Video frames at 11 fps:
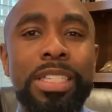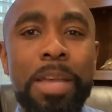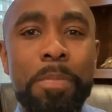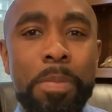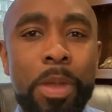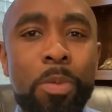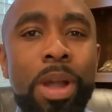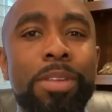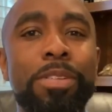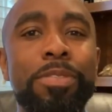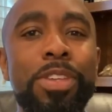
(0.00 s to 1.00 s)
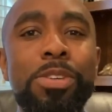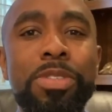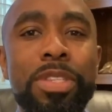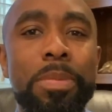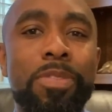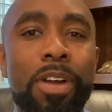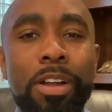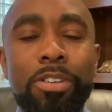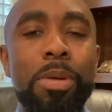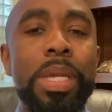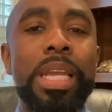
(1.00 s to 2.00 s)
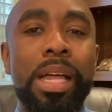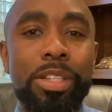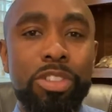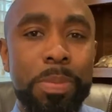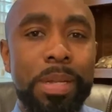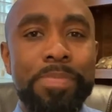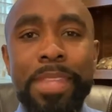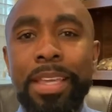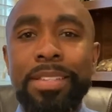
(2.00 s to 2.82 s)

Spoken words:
temperament where I reviewed some of our growing knowledge about